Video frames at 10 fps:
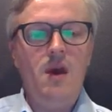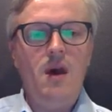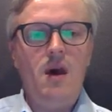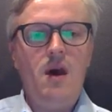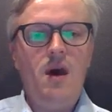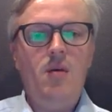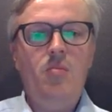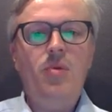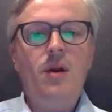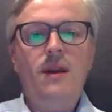
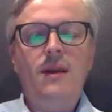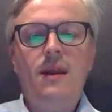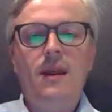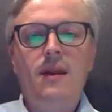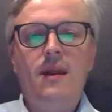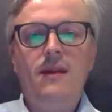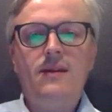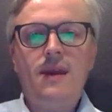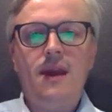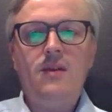But in
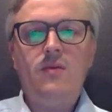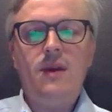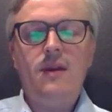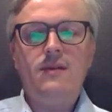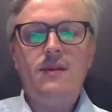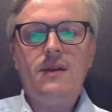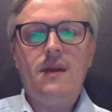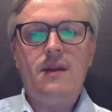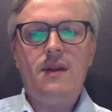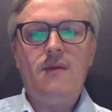this case, we can see
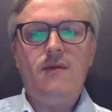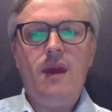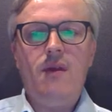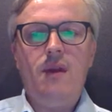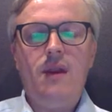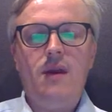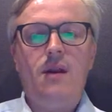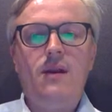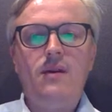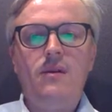that they're heavily
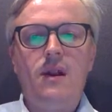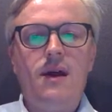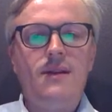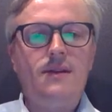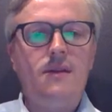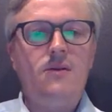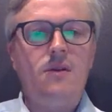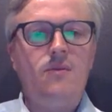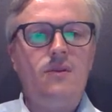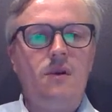underutilized in
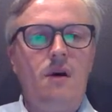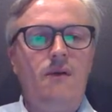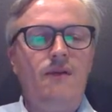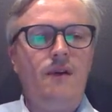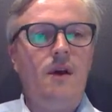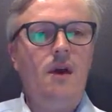terms of